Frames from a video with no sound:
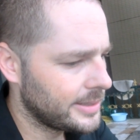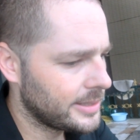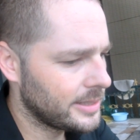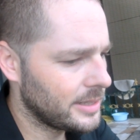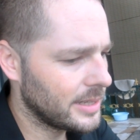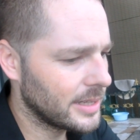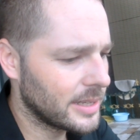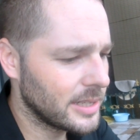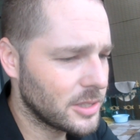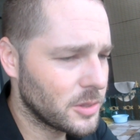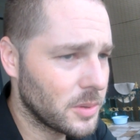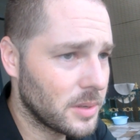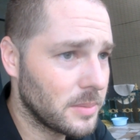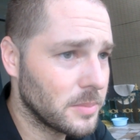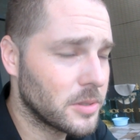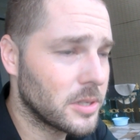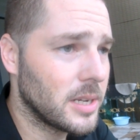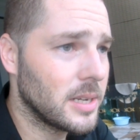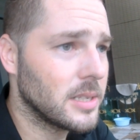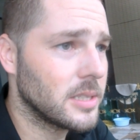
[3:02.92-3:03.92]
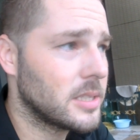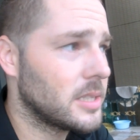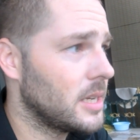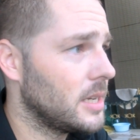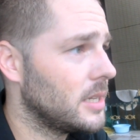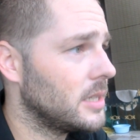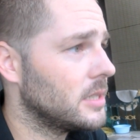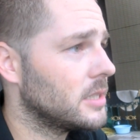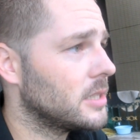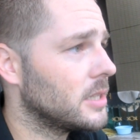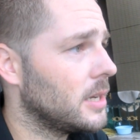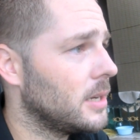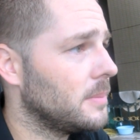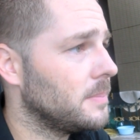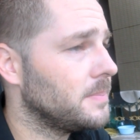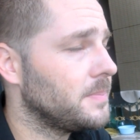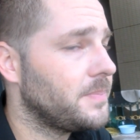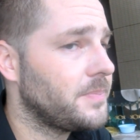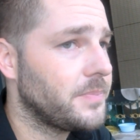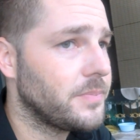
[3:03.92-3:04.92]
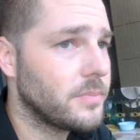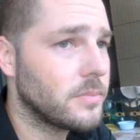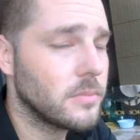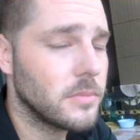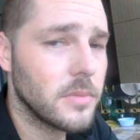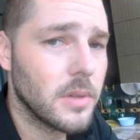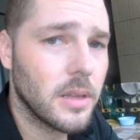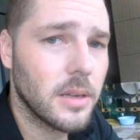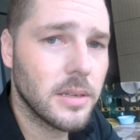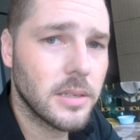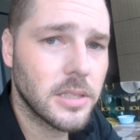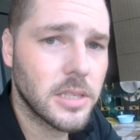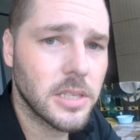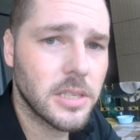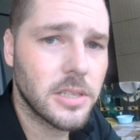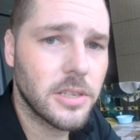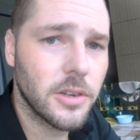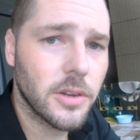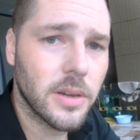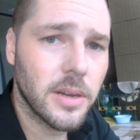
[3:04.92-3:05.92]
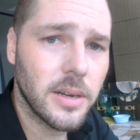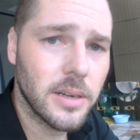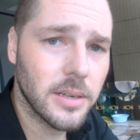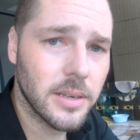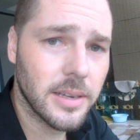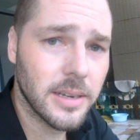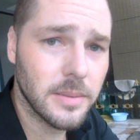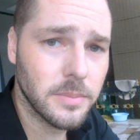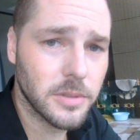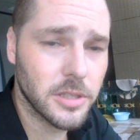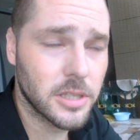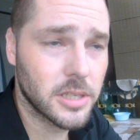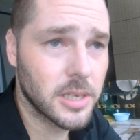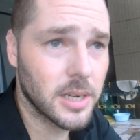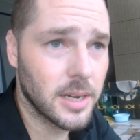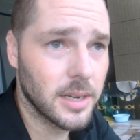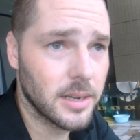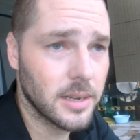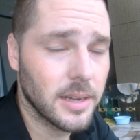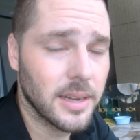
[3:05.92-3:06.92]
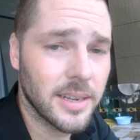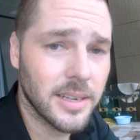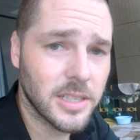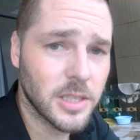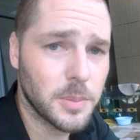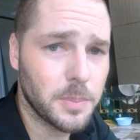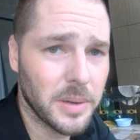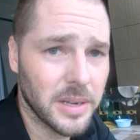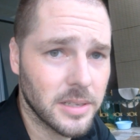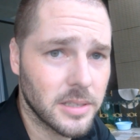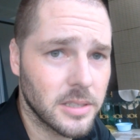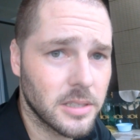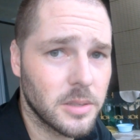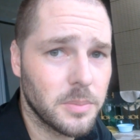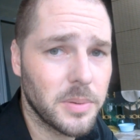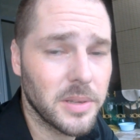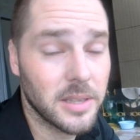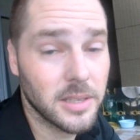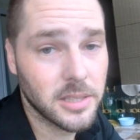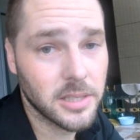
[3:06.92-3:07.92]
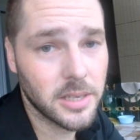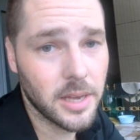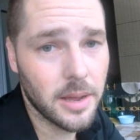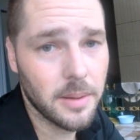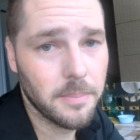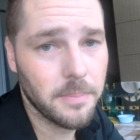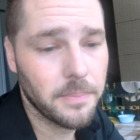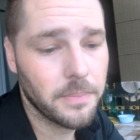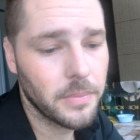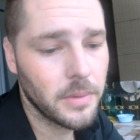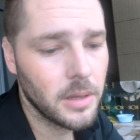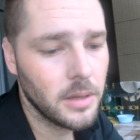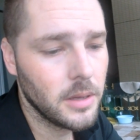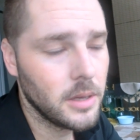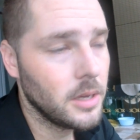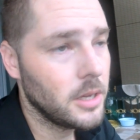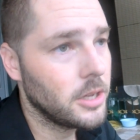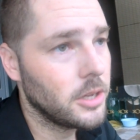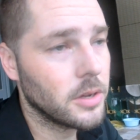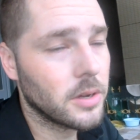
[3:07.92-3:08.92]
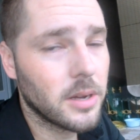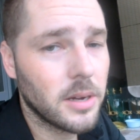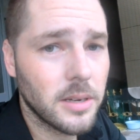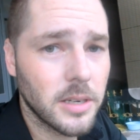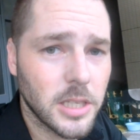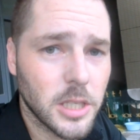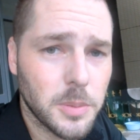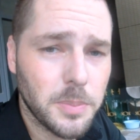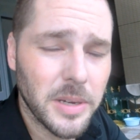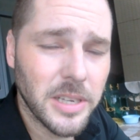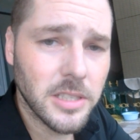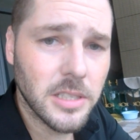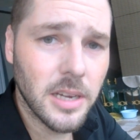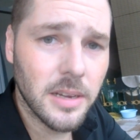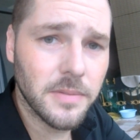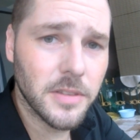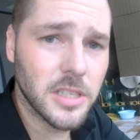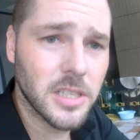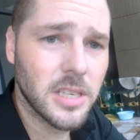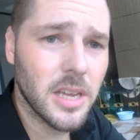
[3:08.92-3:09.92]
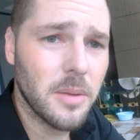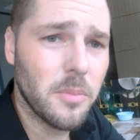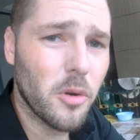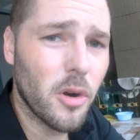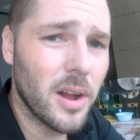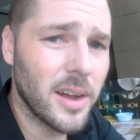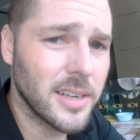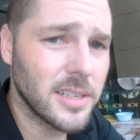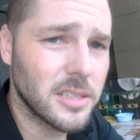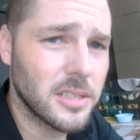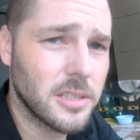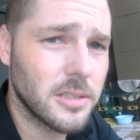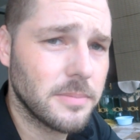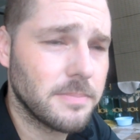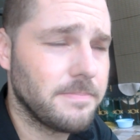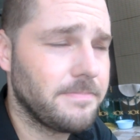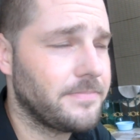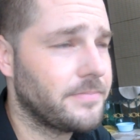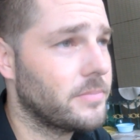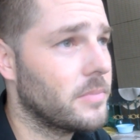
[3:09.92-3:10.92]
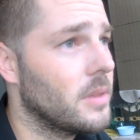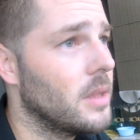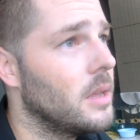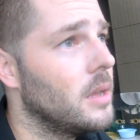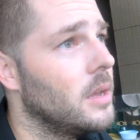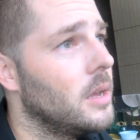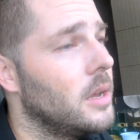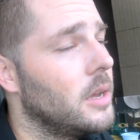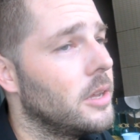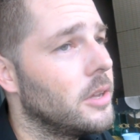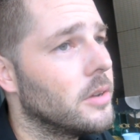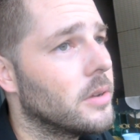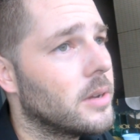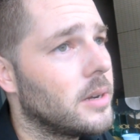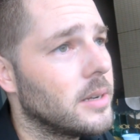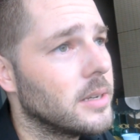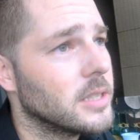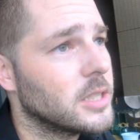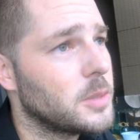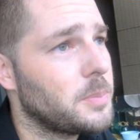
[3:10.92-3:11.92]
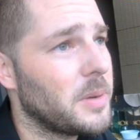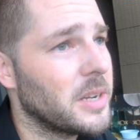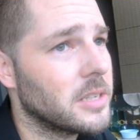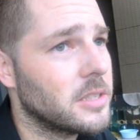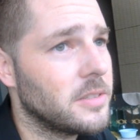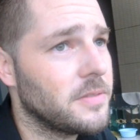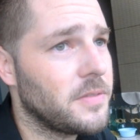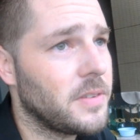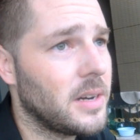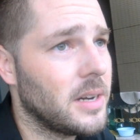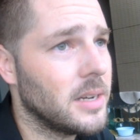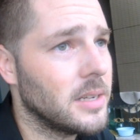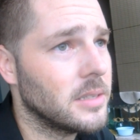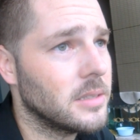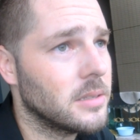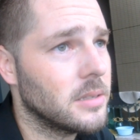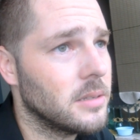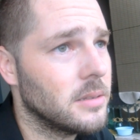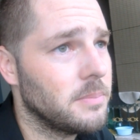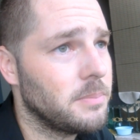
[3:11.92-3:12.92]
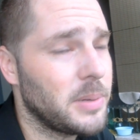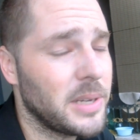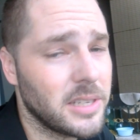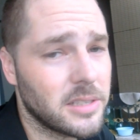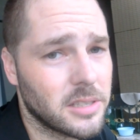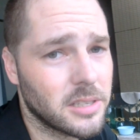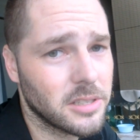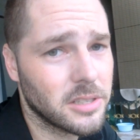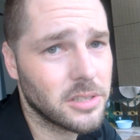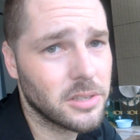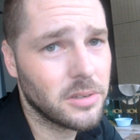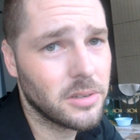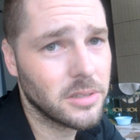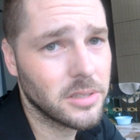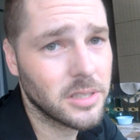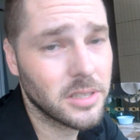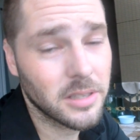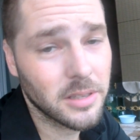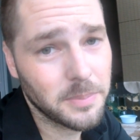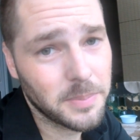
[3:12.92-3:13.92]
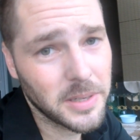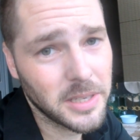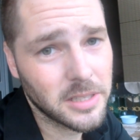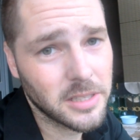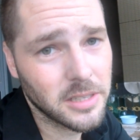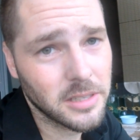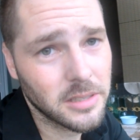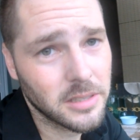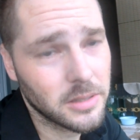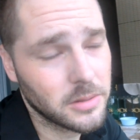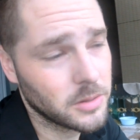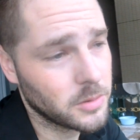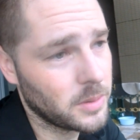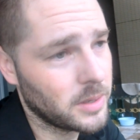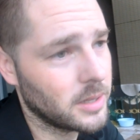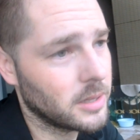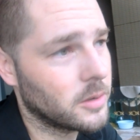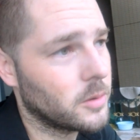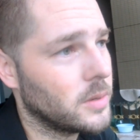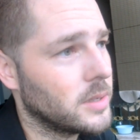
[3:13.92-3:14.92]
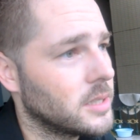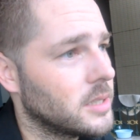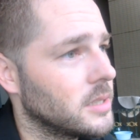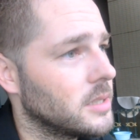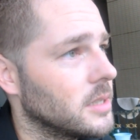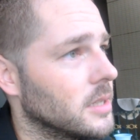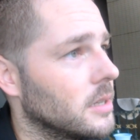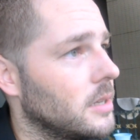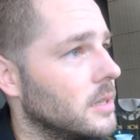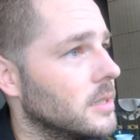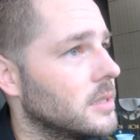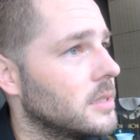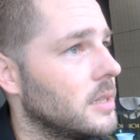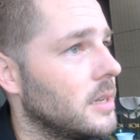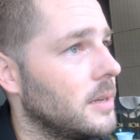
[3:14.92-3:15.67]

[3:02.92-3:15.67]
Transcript: So I guess what I'm trying to say is just you can't come to China and expect it to be the same. You can't expect to have the same rights. You can't expect to find pizza sauce on the pizzas. That was one of the questions I got.